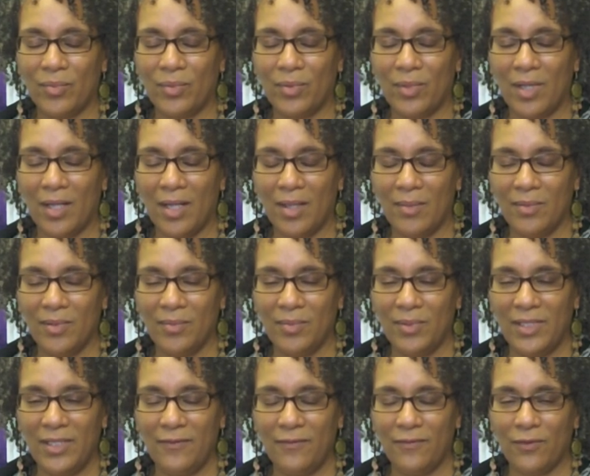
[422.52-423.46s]

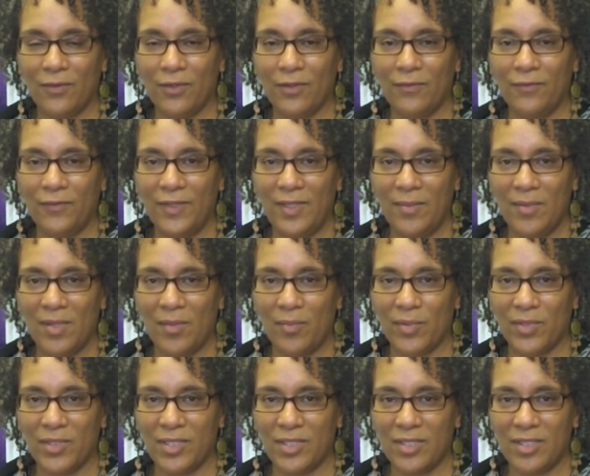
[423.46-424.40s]
probably for the female
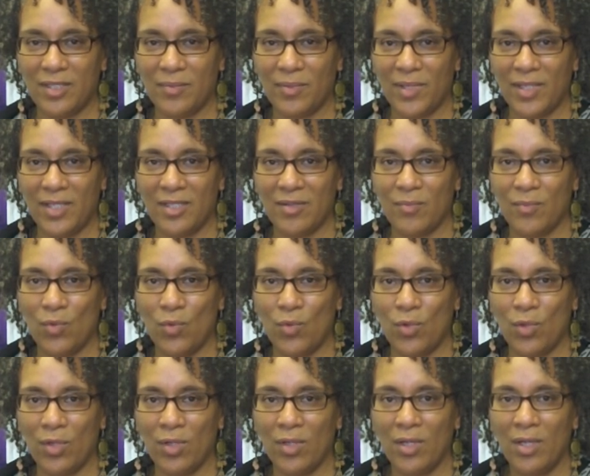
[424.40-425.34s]
participants,
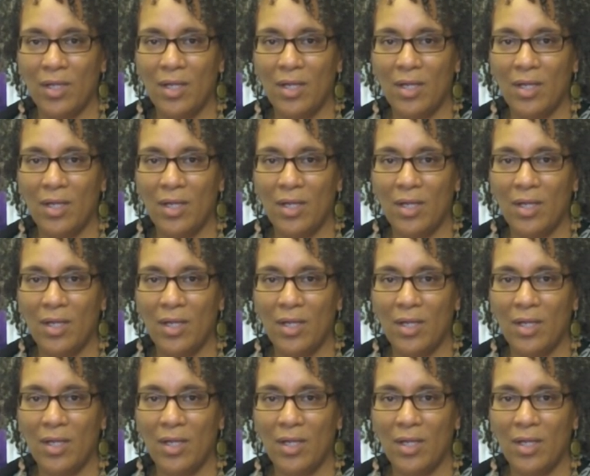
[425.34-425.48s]
more